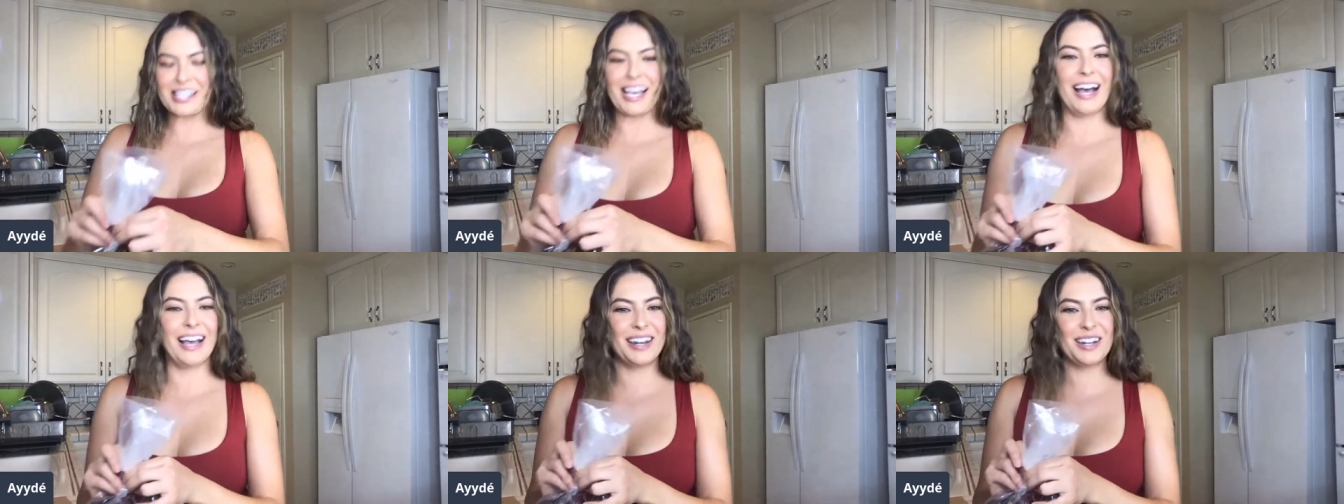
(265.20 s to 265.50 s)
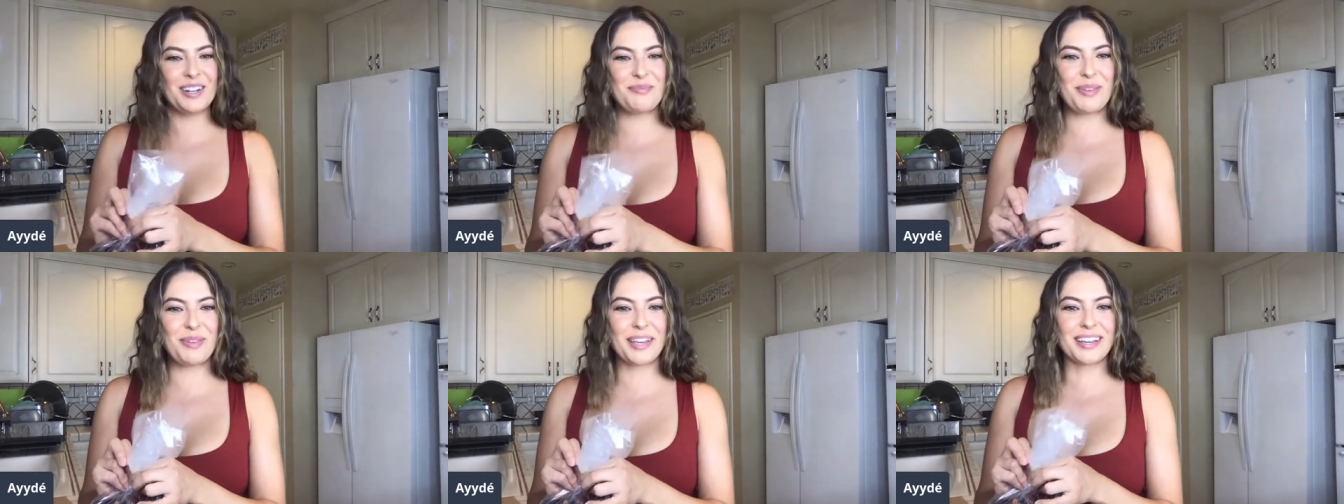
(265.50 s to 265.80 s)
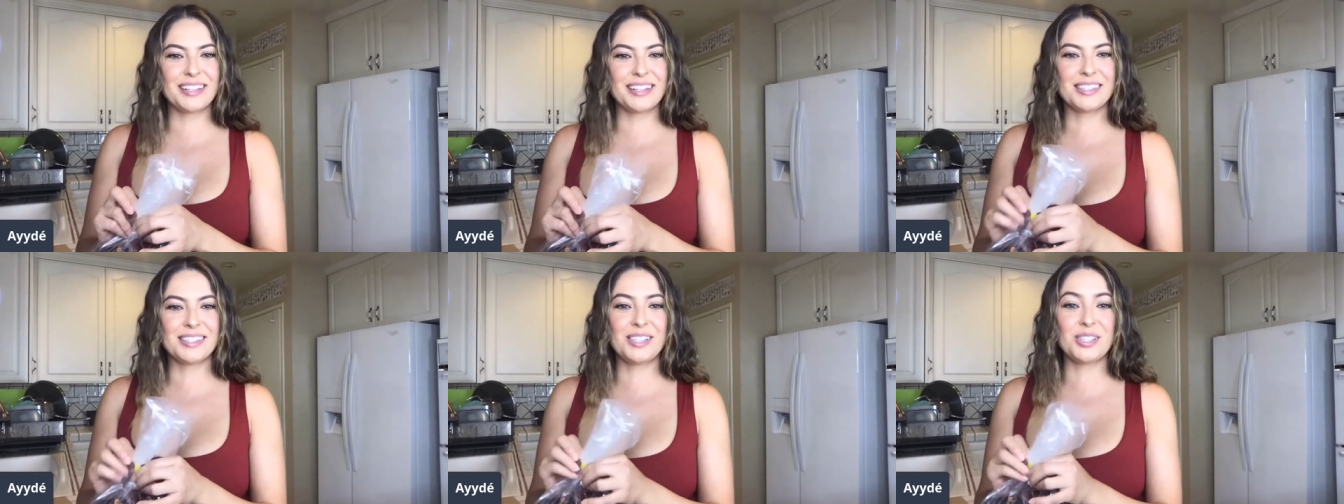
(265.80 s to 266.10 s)
excited
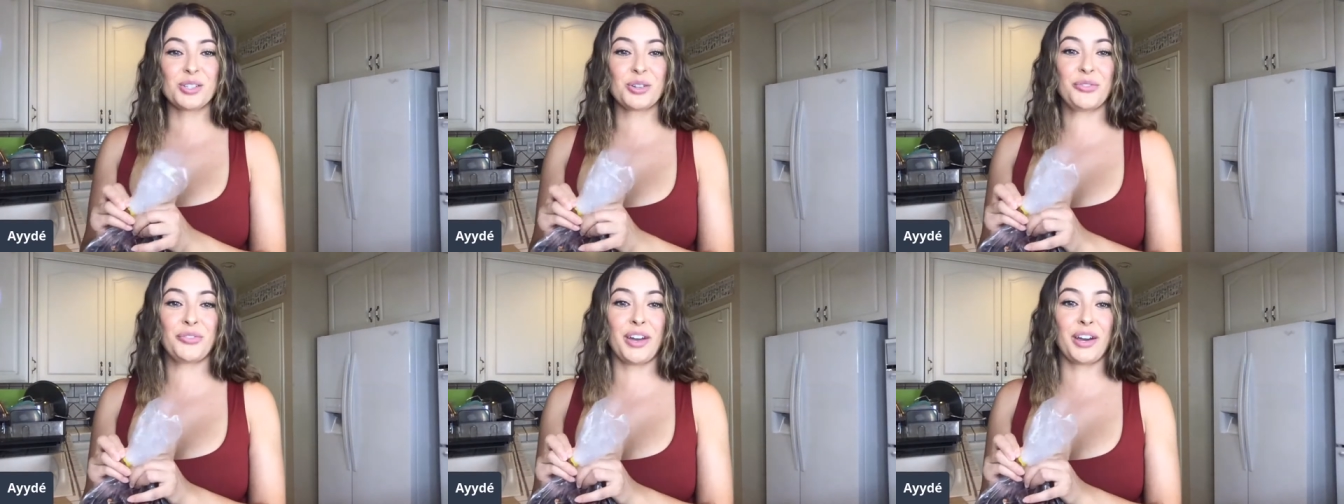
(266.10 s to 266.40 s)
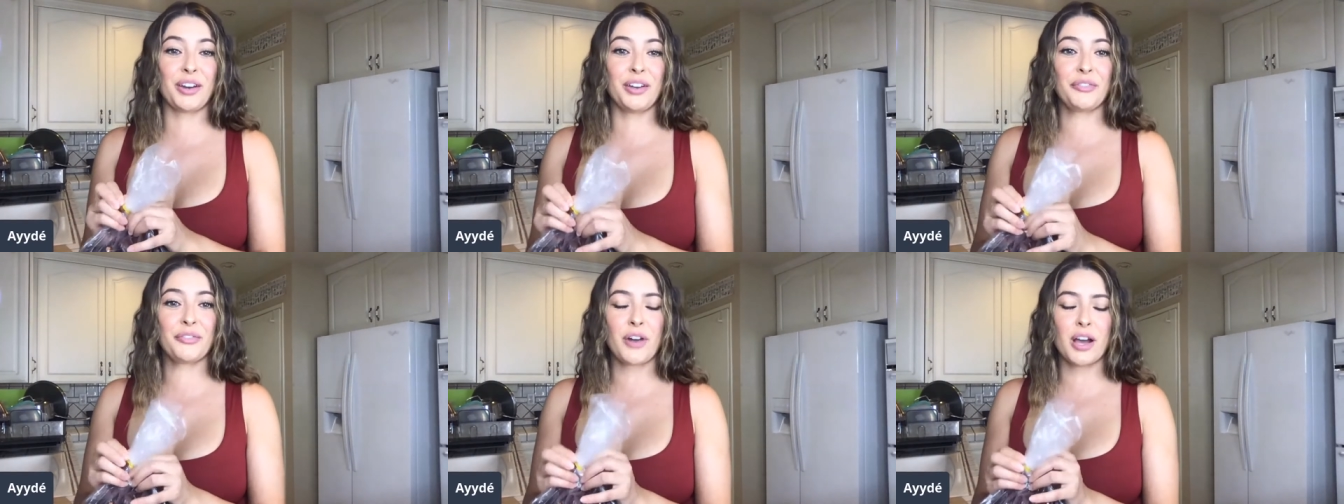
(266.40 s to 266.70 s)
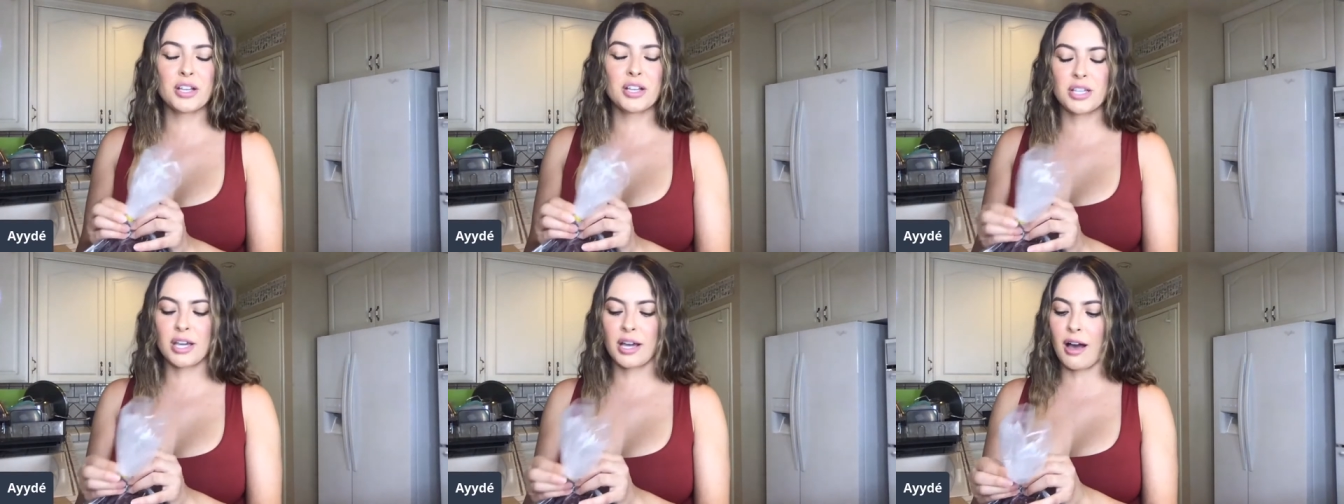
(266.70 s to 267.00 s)
because these are very
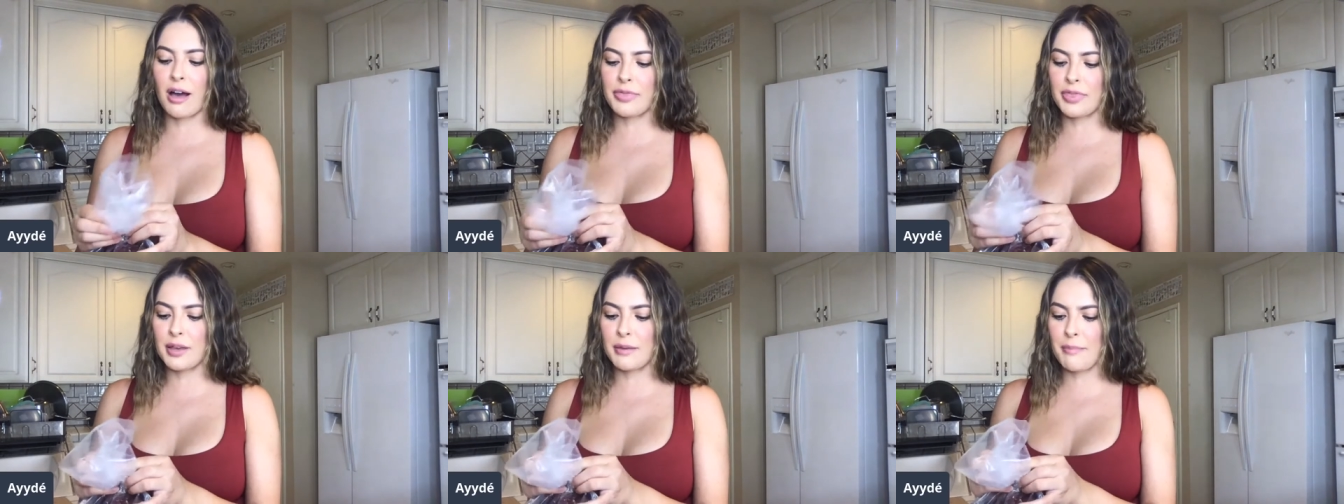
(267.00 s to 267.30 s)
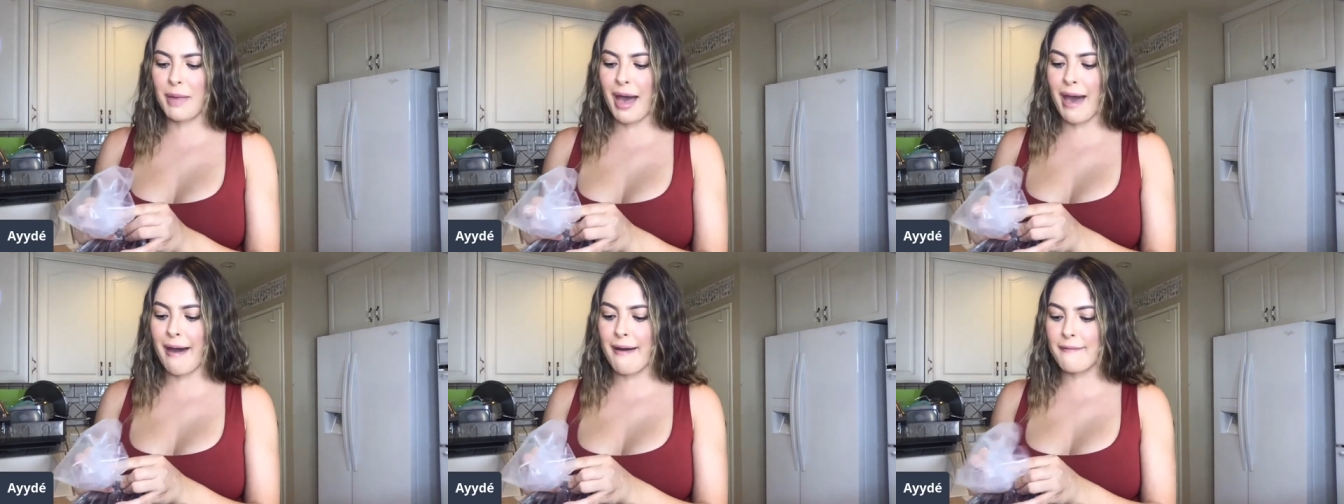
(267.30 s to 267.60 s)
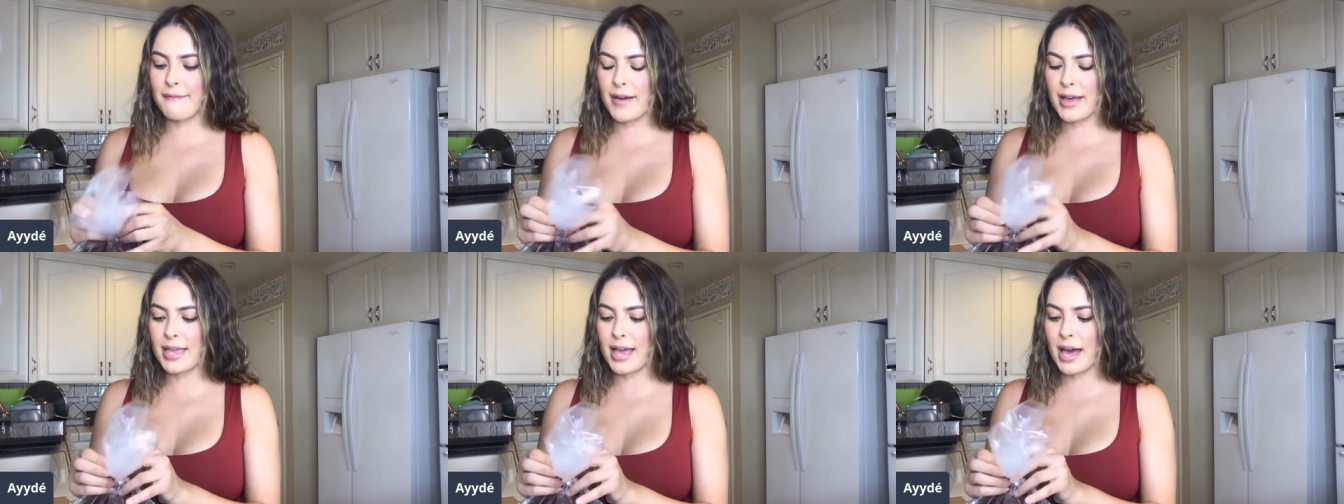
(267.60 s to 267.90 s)
fresh. I got them
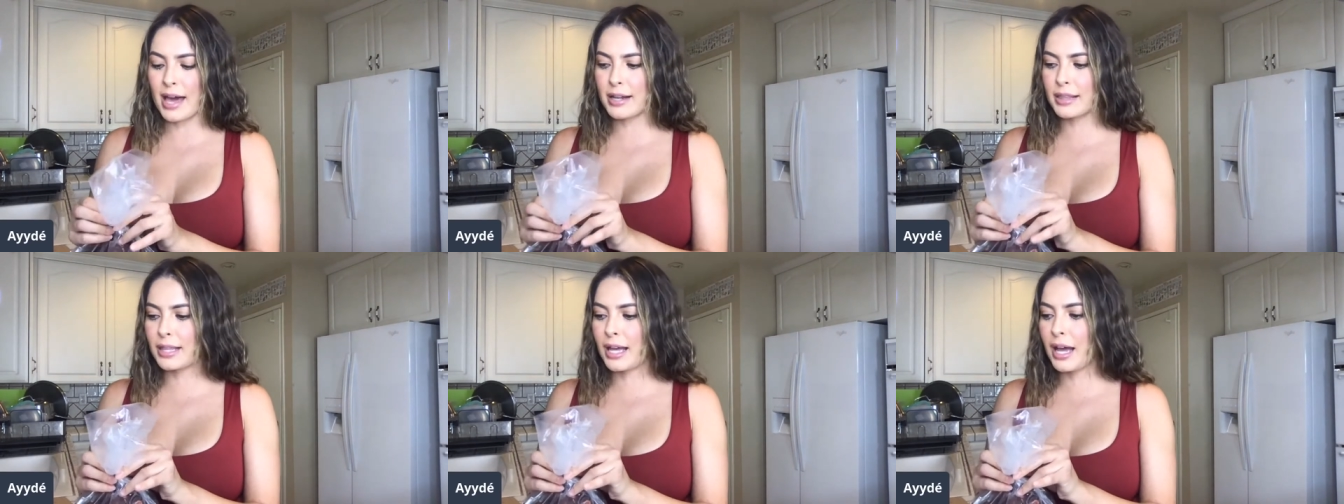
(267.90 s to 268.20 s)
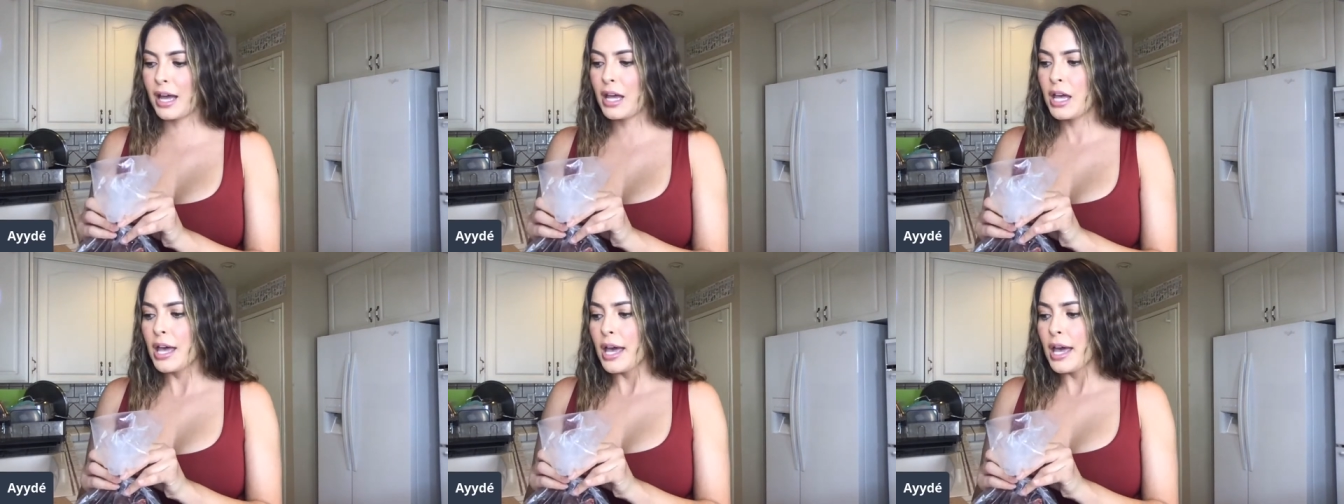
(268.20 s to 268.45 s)
at Vallarta.